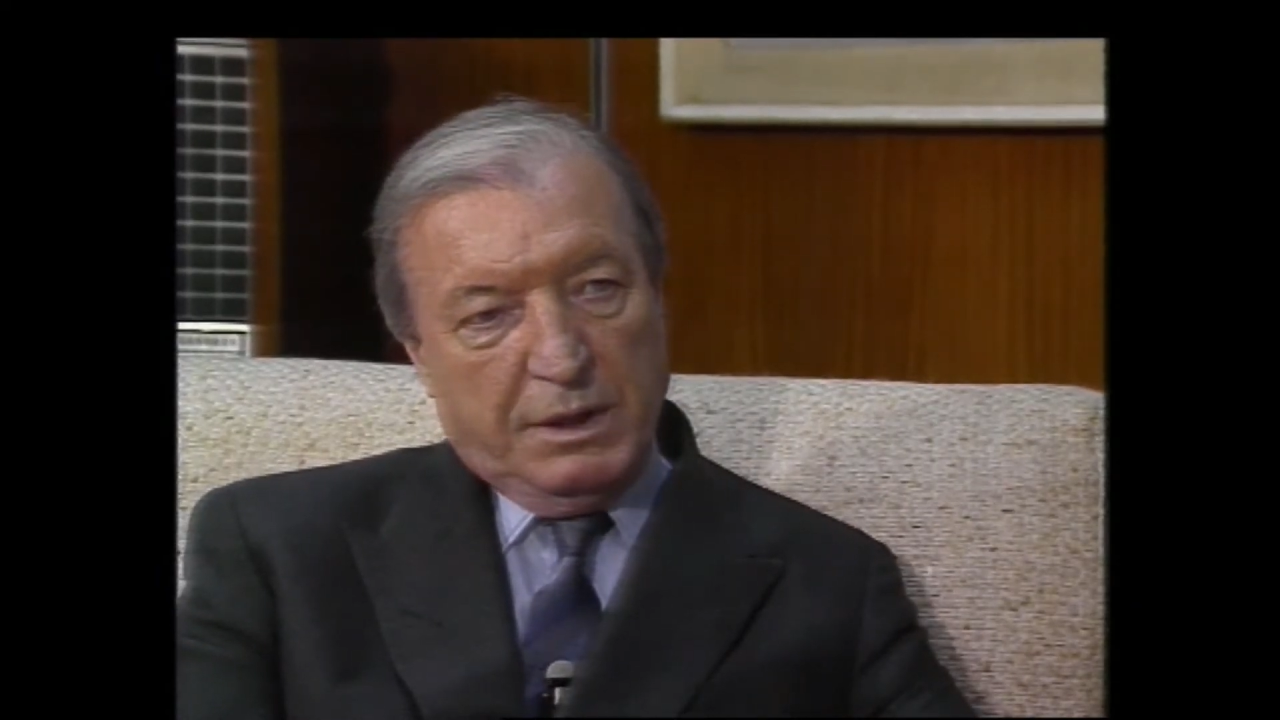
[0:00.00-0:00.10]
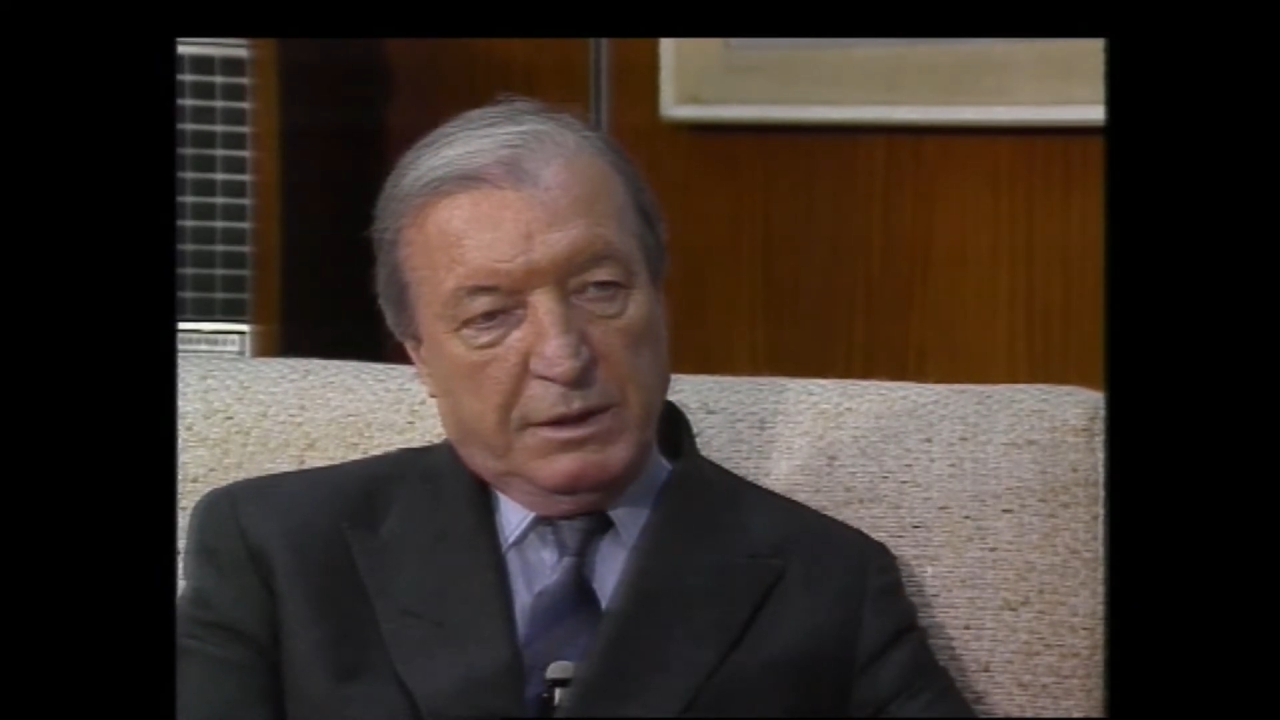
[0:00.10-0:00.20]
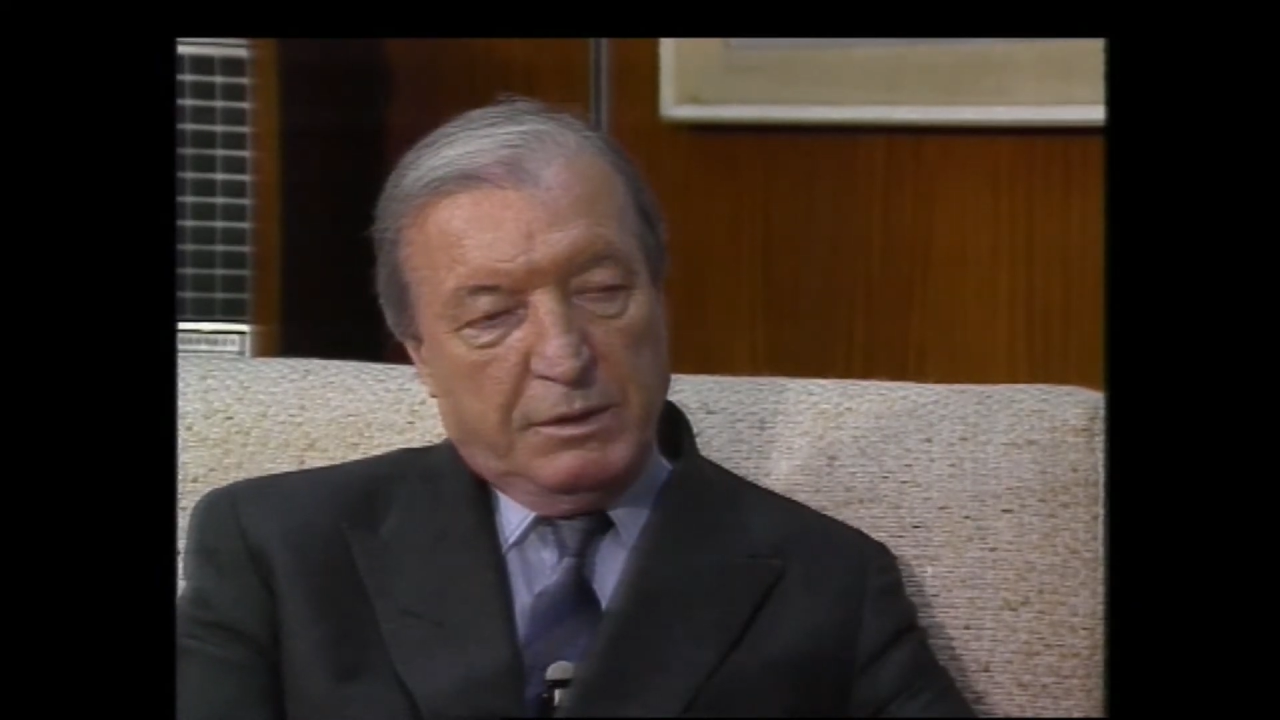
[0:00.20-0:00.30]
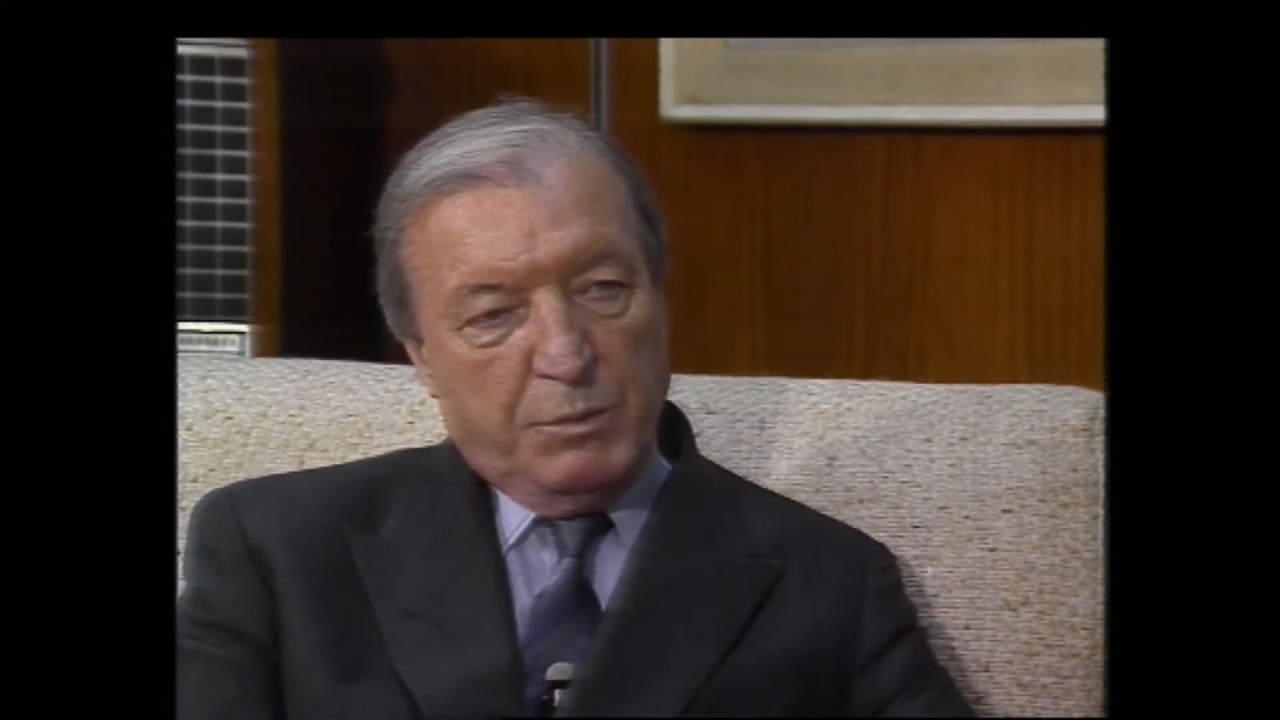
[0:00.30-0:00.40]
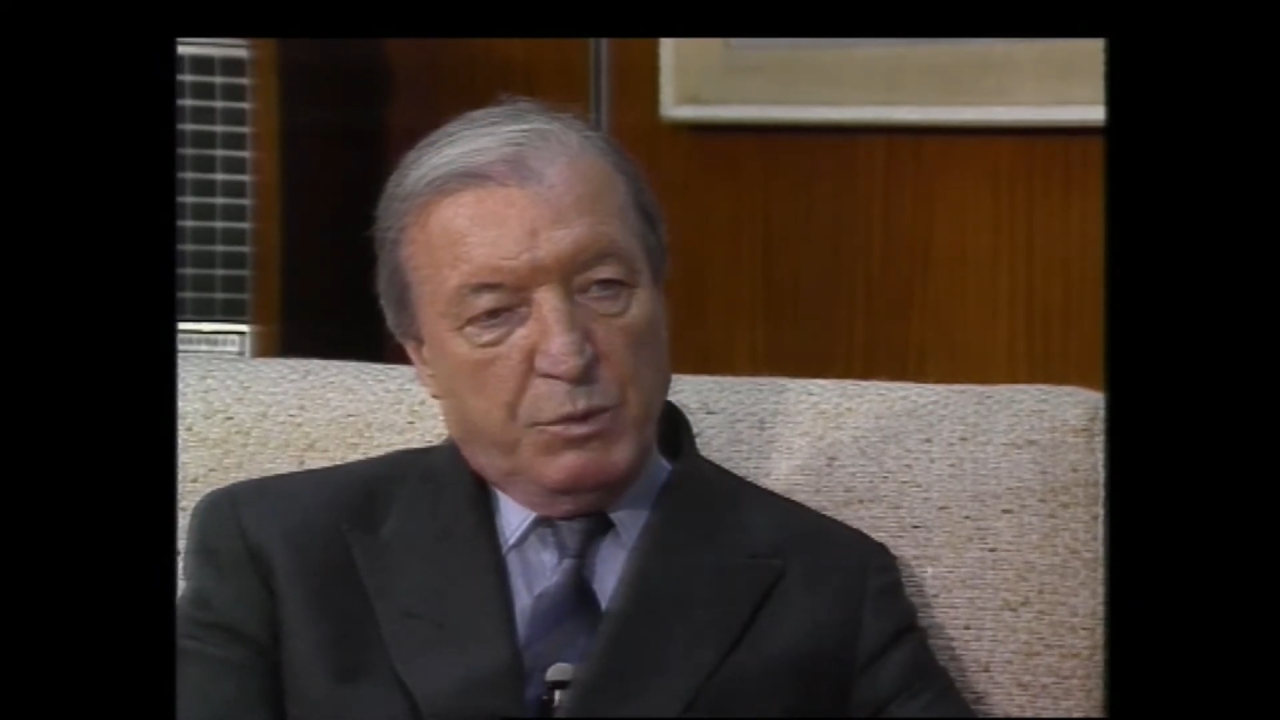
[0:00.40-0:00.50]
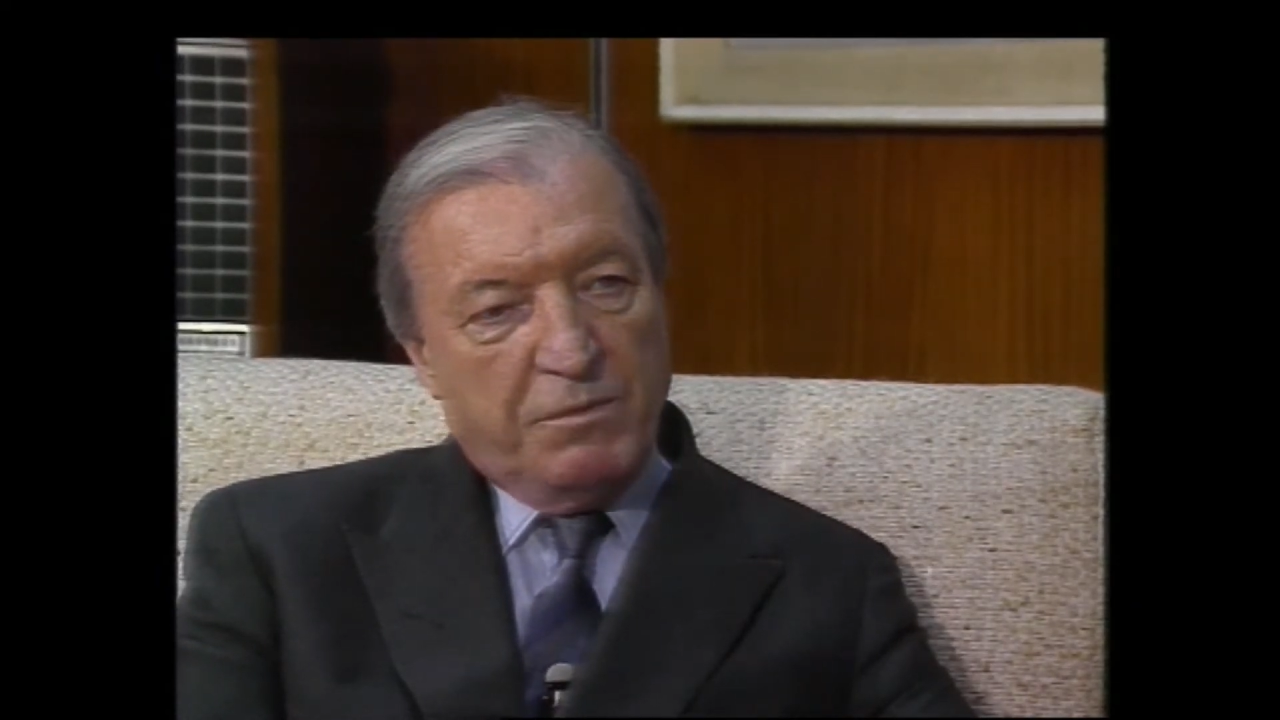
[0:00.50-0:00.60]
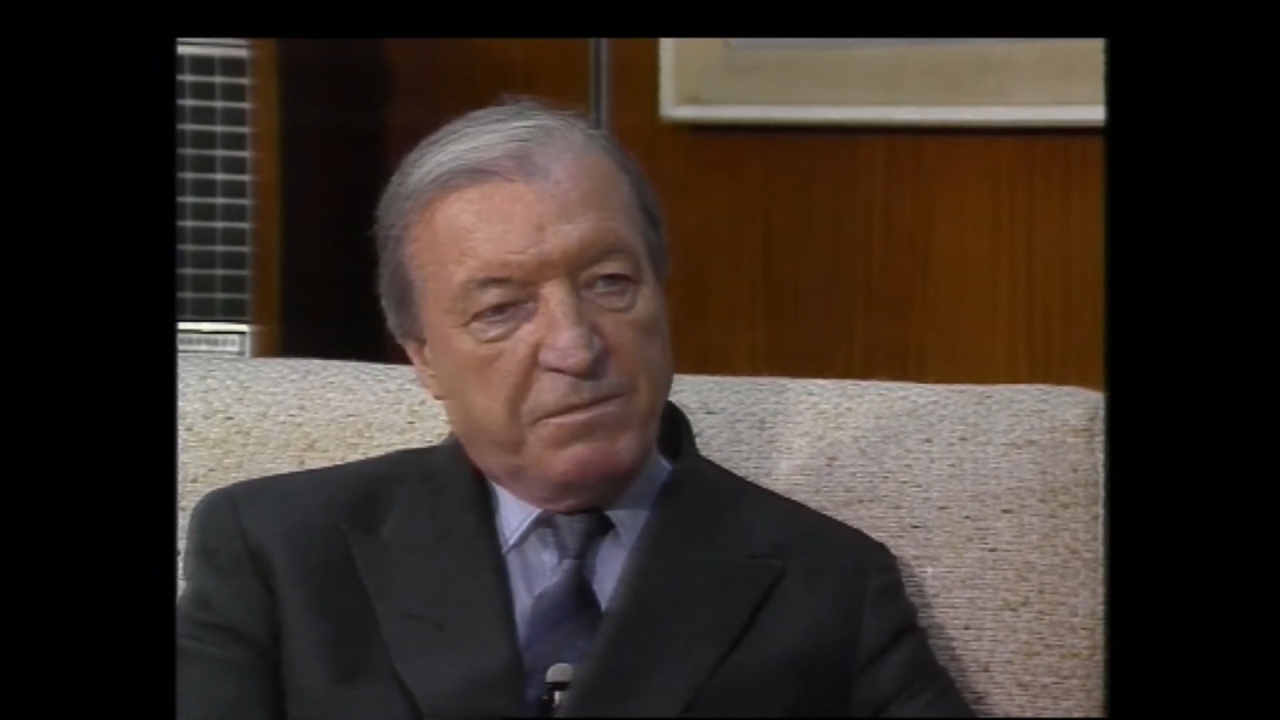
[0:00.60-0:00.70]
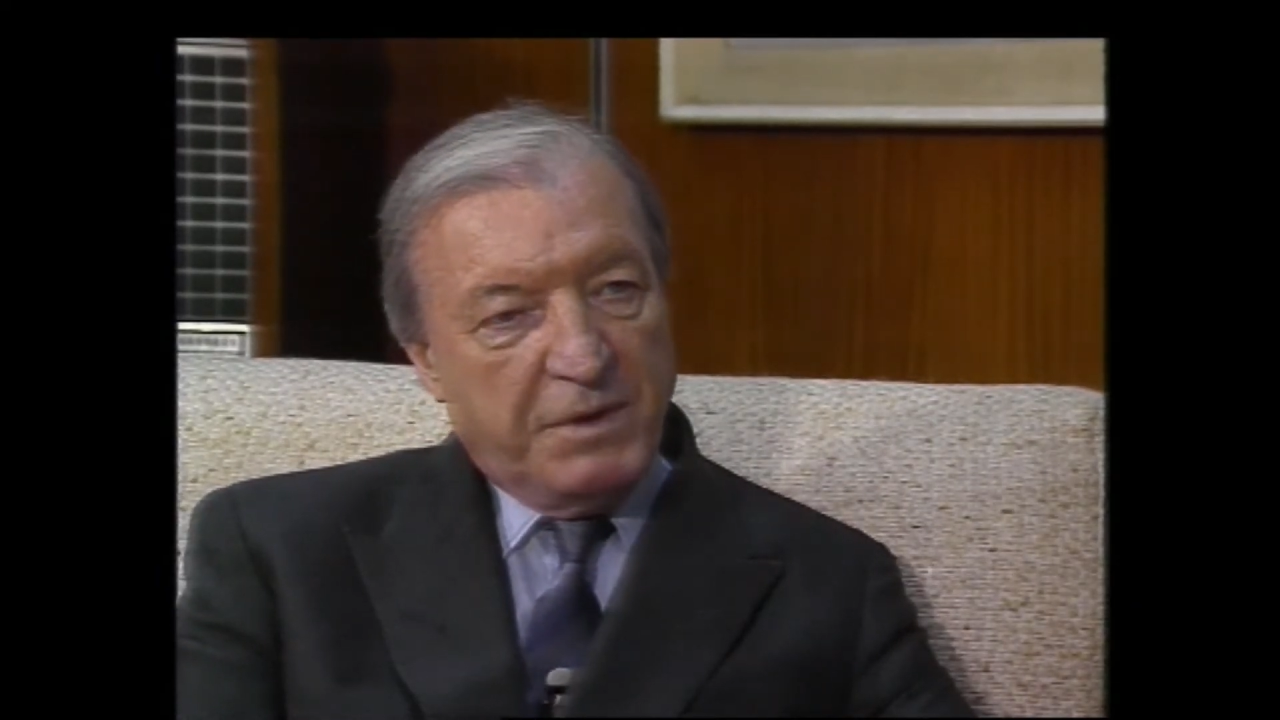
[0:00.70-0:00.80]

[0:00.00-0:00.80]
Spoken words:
the more